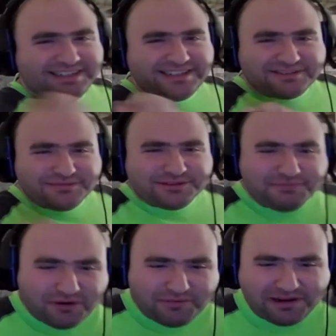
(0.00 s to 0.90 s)
This was the
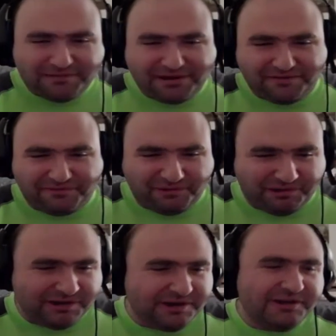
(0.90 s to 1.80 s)
moment I waited
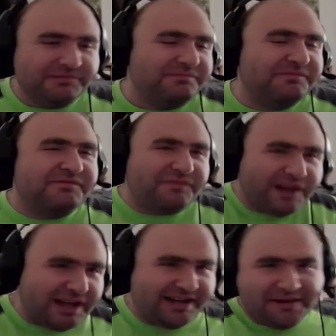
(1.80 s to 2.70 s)
for.
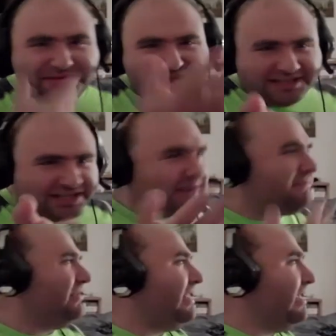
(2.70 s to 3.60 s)
Fuck. I mean, the
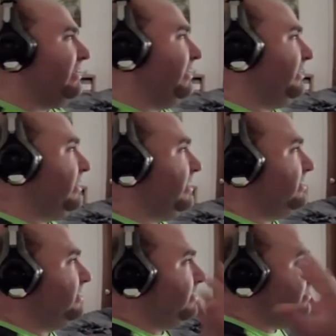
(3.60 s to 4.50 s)
chapter did end like that,
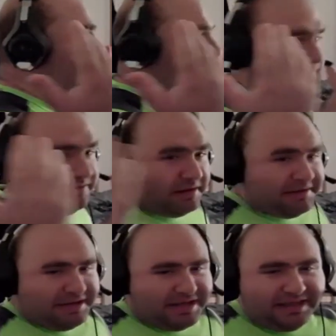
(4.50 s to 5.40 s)
so. I
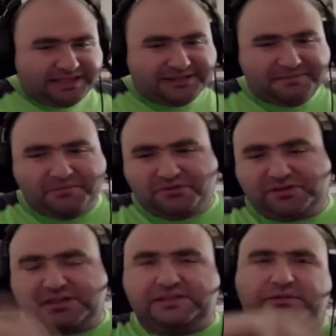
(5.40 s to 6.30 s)
mean, at least it made more
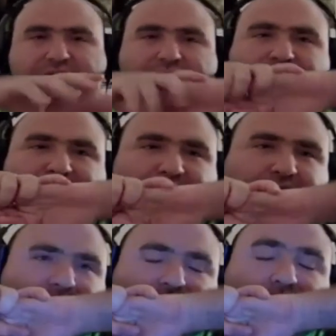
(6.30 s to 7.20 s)
sense here than the
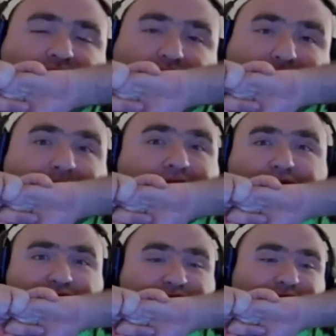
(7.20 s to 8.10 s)
manga. The
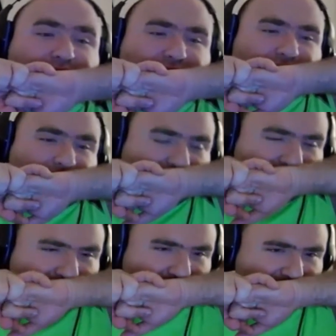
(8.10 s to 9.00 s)
manga was just what the fuck.
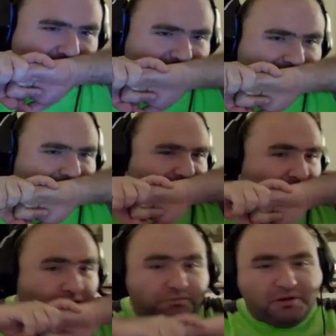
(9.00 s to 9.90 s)

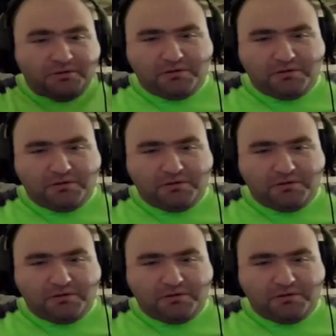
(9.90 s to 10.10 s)
Oh.